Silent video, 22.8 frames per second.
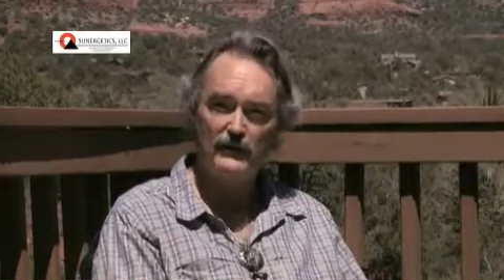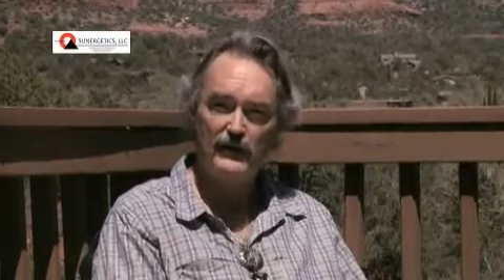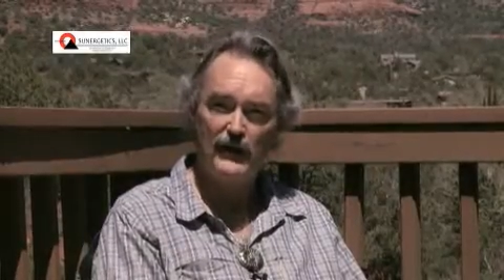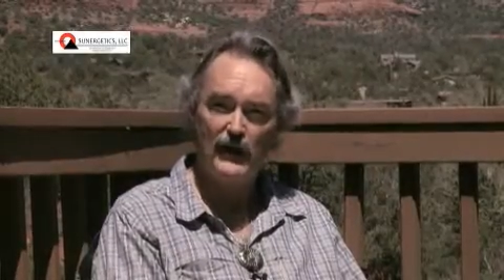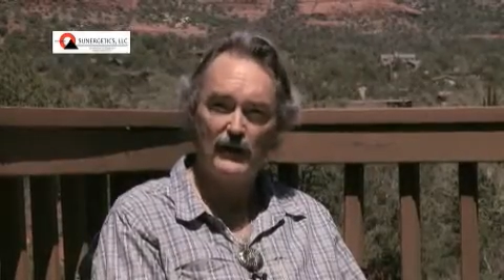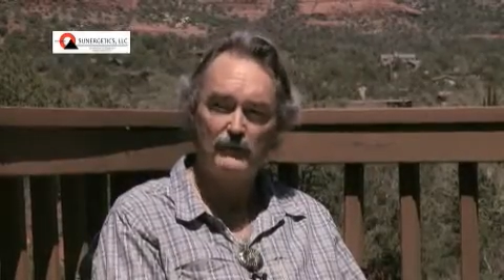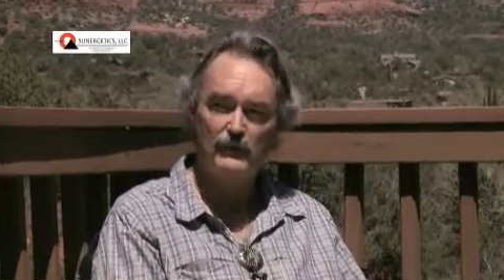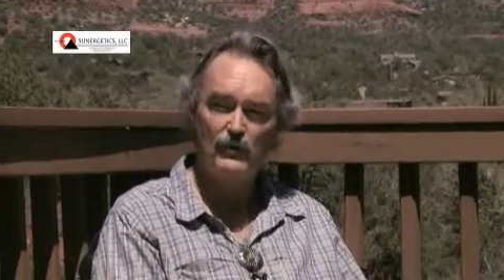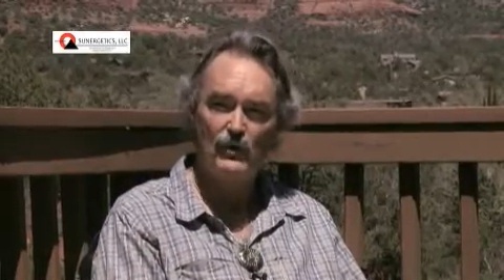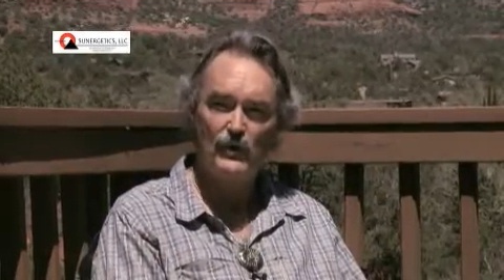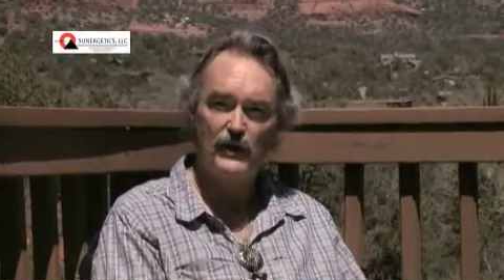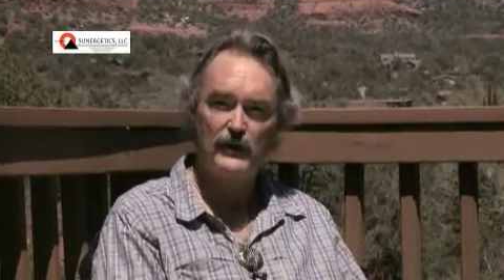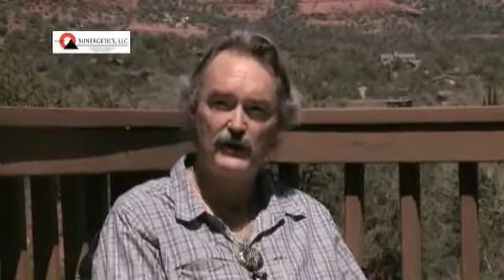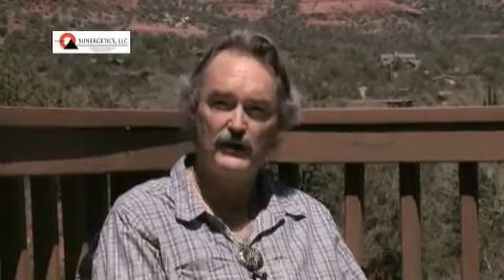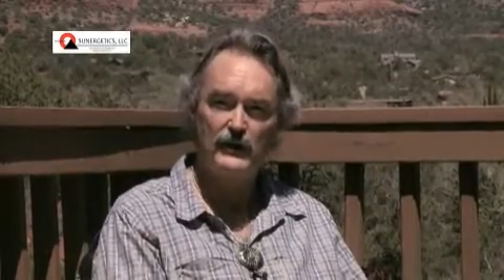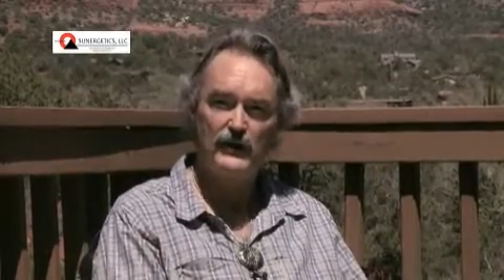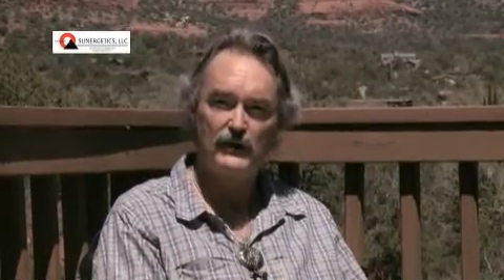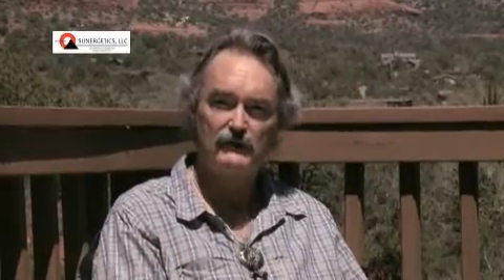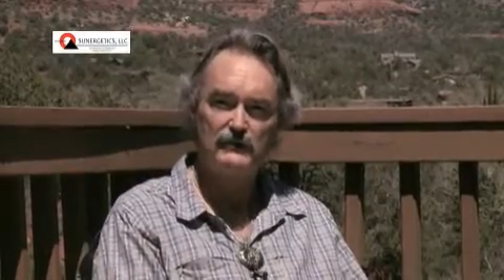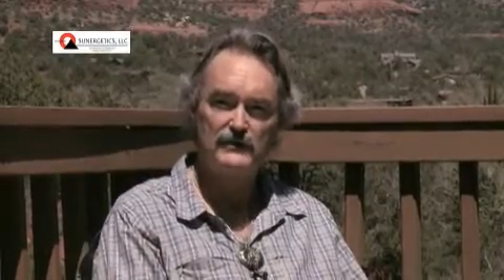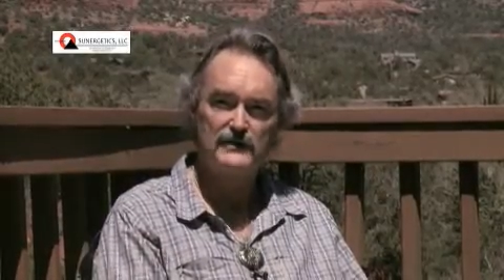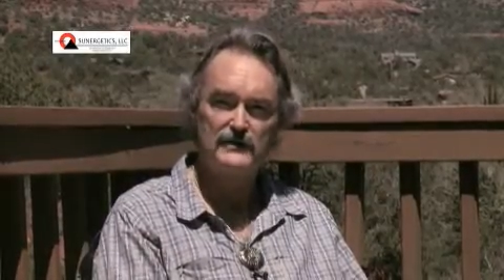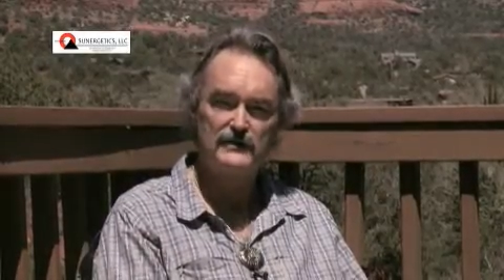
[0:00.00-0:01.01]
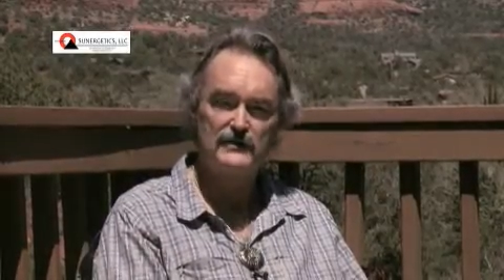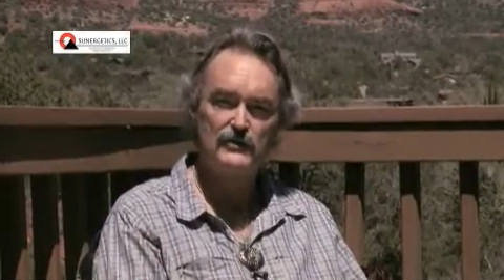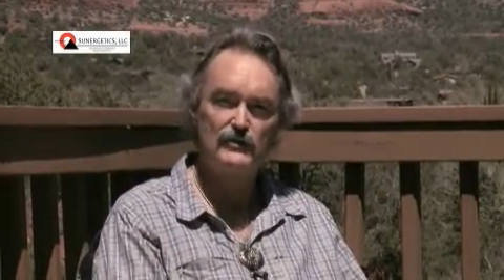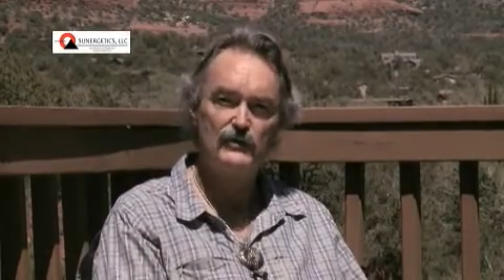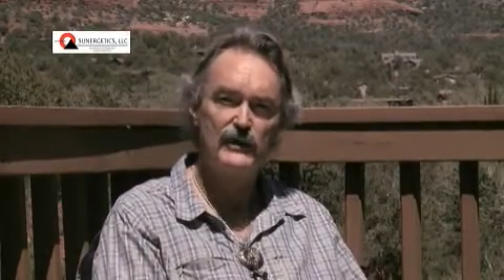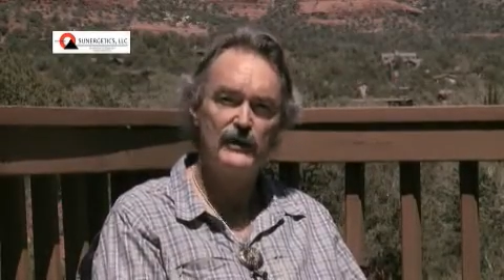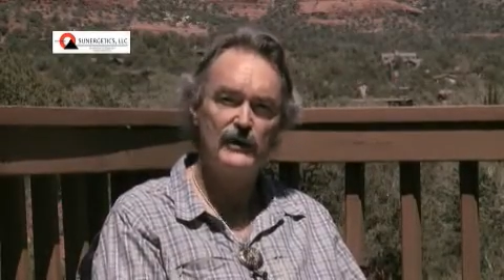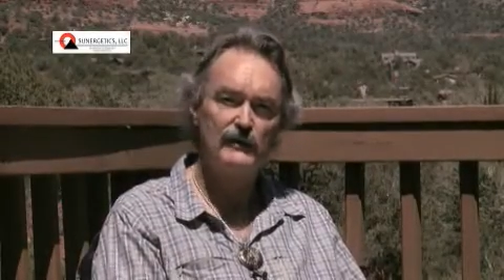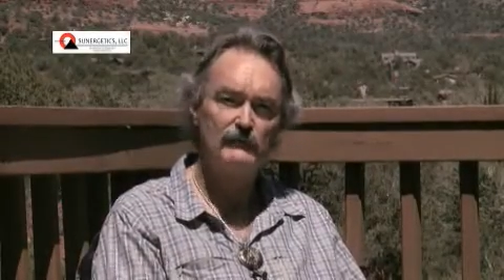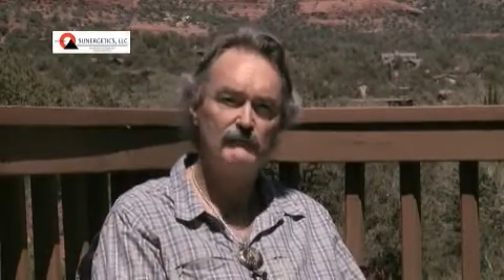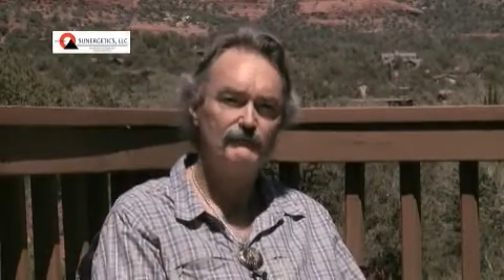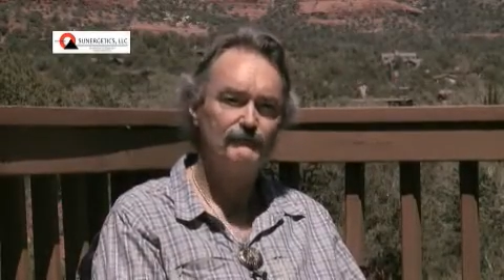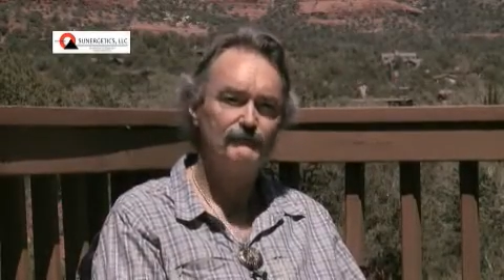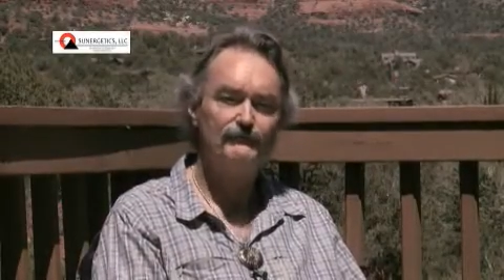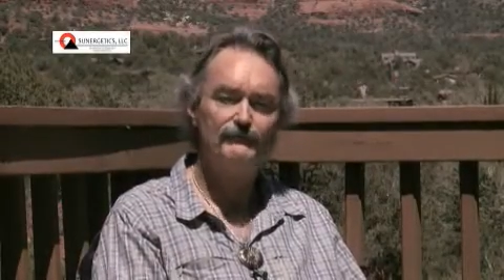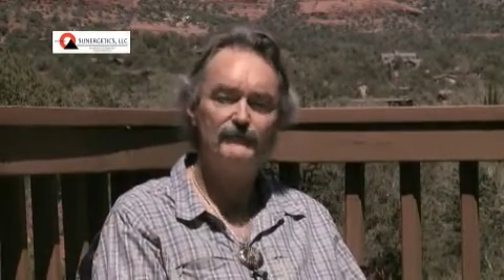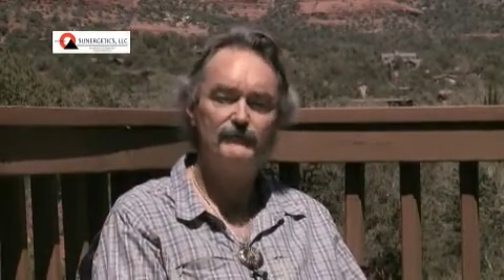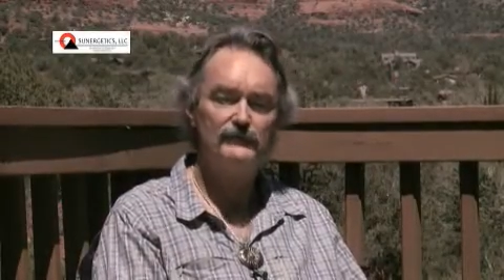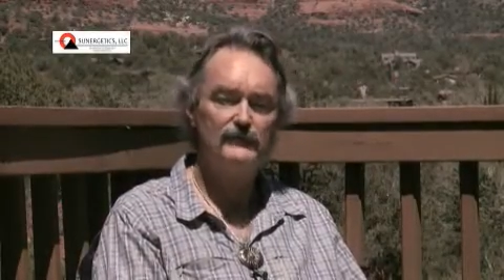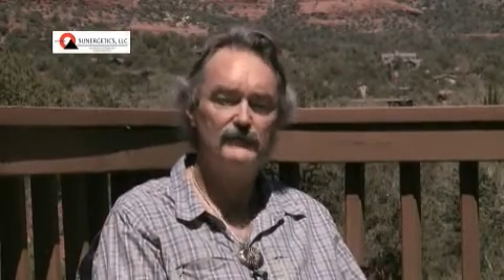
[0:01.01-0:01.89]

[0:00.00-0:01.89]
at that point, and I was doing